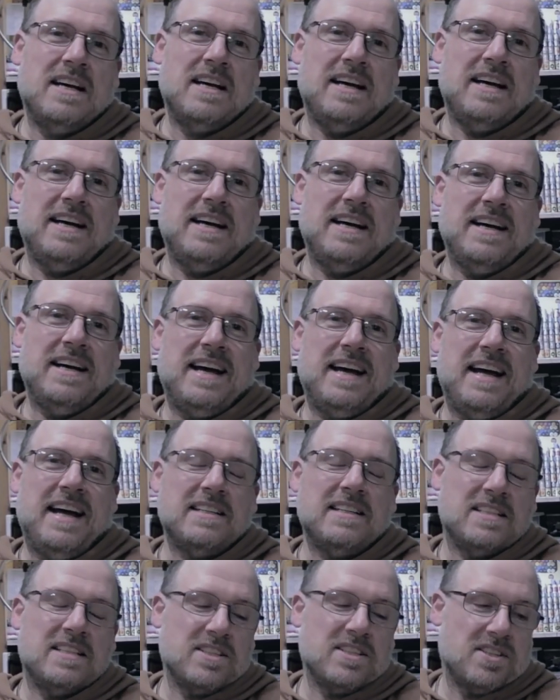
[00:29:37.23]
uh,
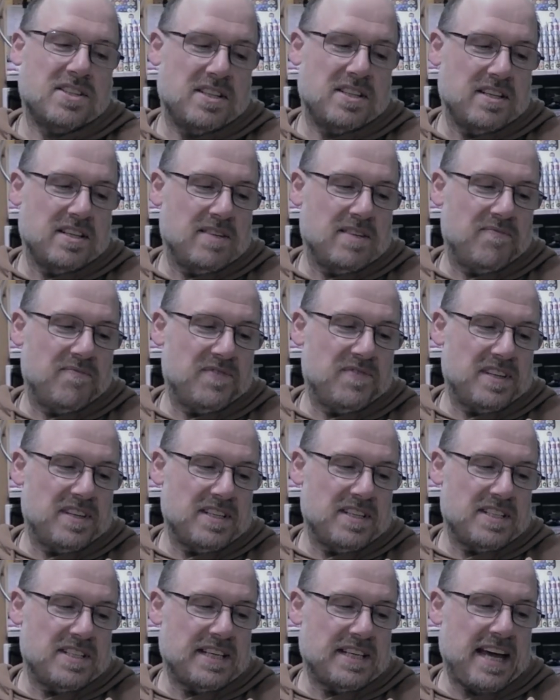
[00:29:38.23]
and the, the, the
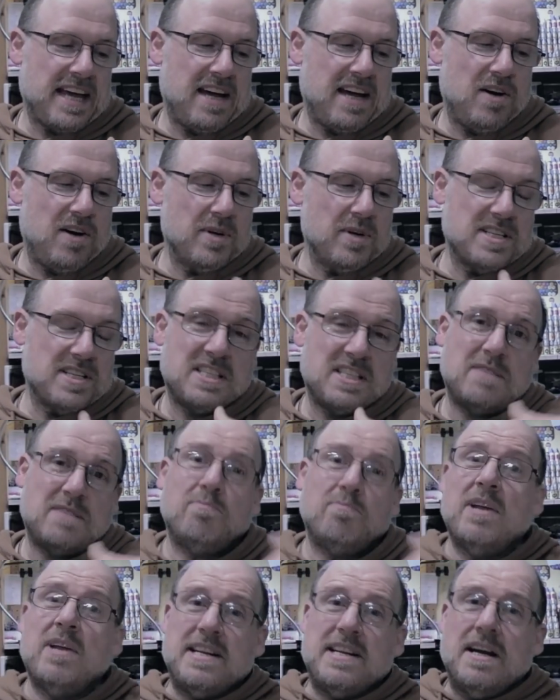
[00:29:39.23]
scale is
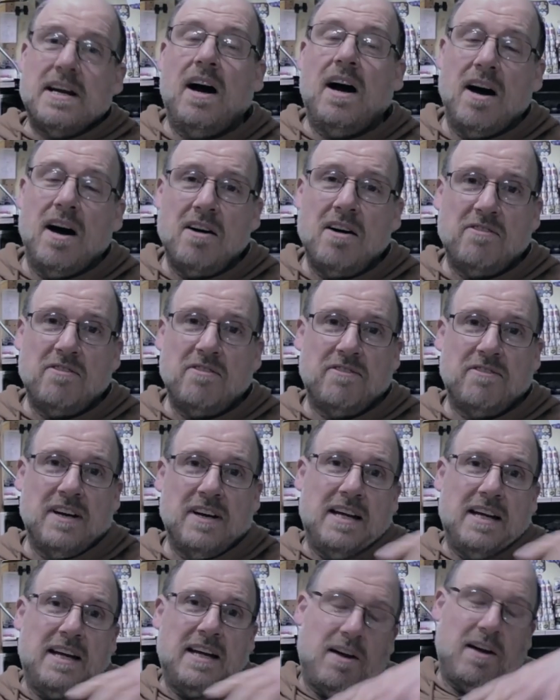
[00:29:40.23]
split in half
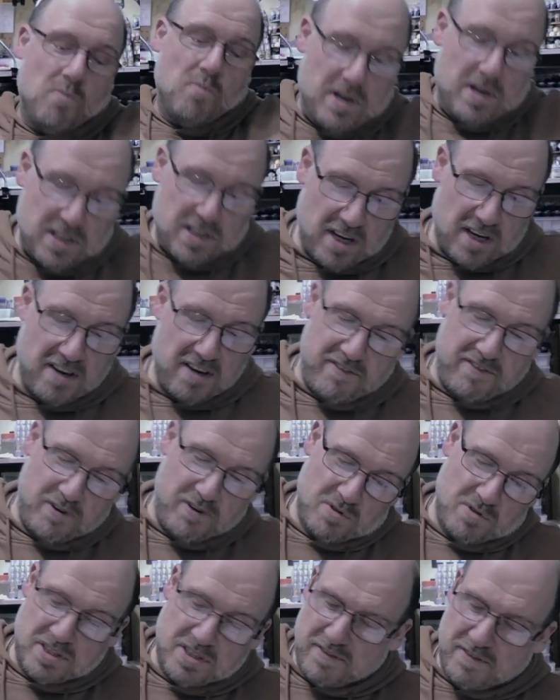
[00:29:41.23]
and one half
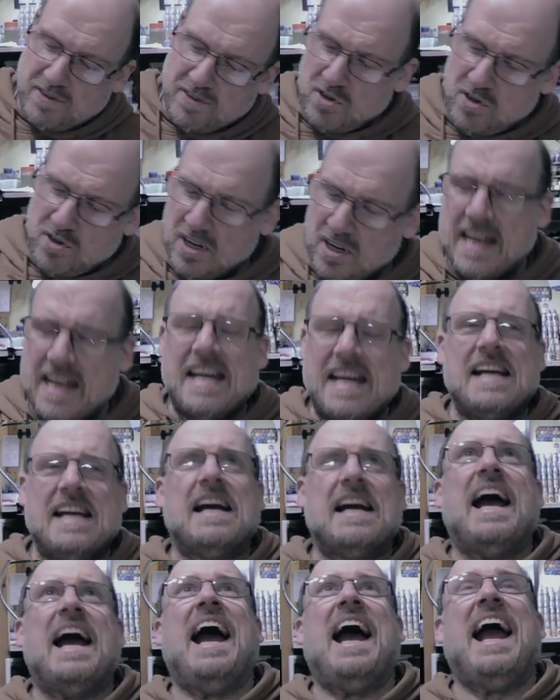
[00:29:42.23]
falls to the floor.
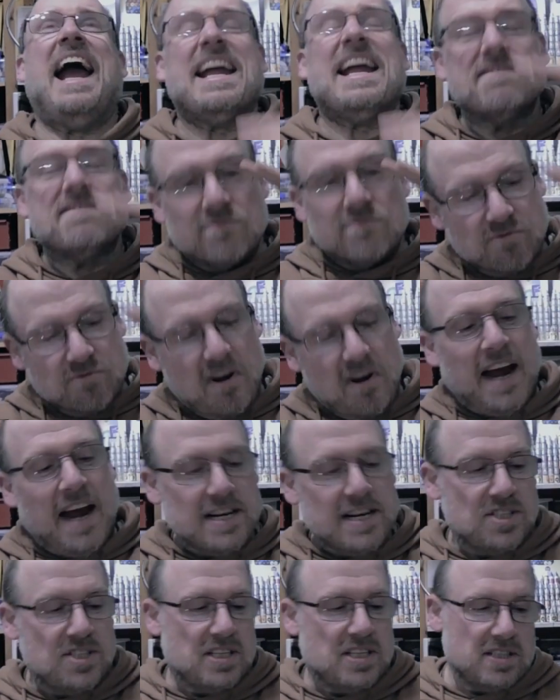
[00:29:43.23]

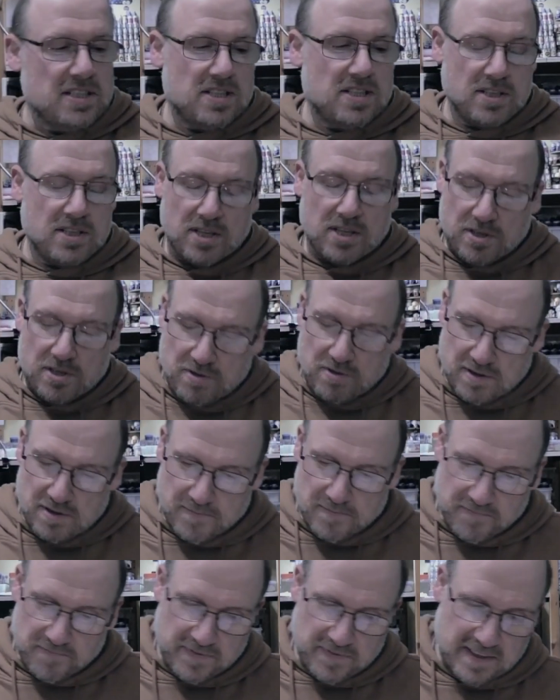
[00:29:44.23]
Enraging Tolu,
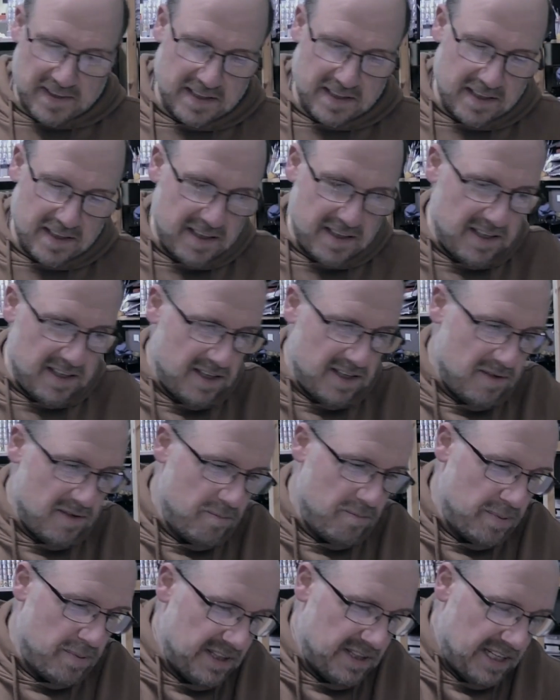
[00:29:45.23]
uh,
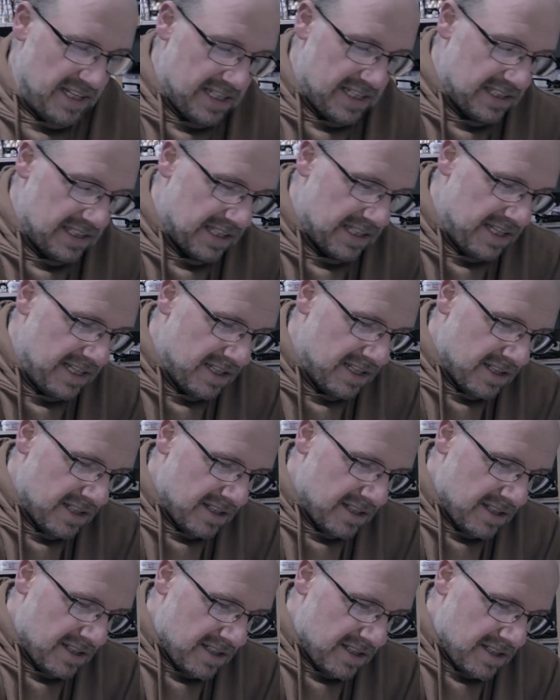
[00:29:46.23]
but luckily
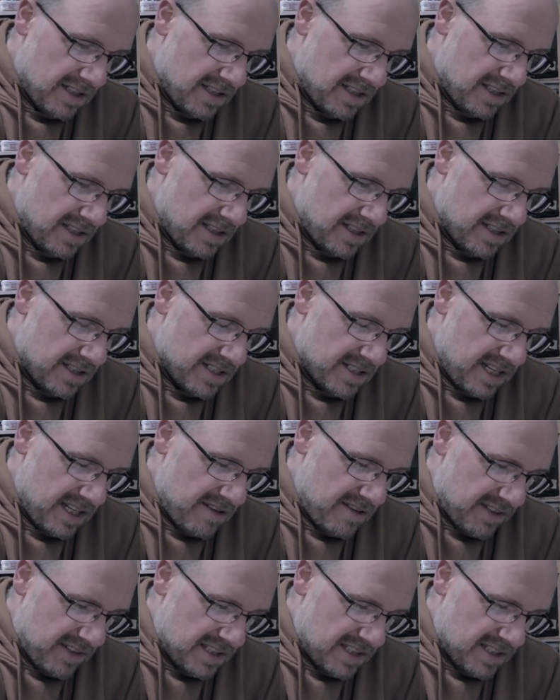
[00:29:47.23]
uh,
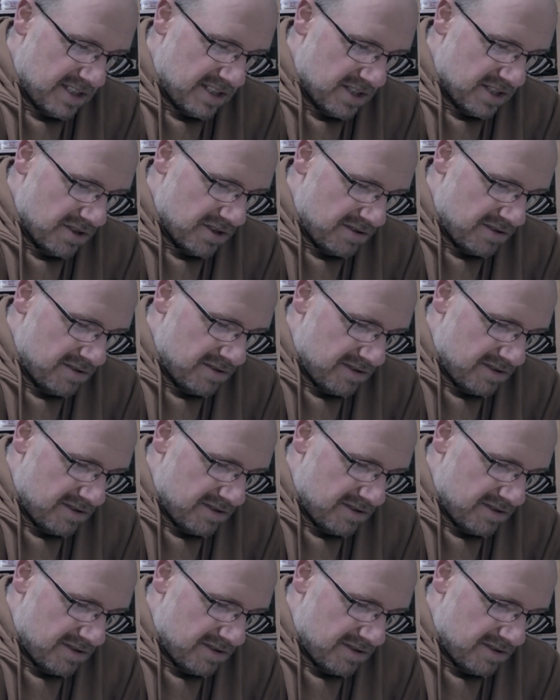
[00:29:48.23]
saving Tolu.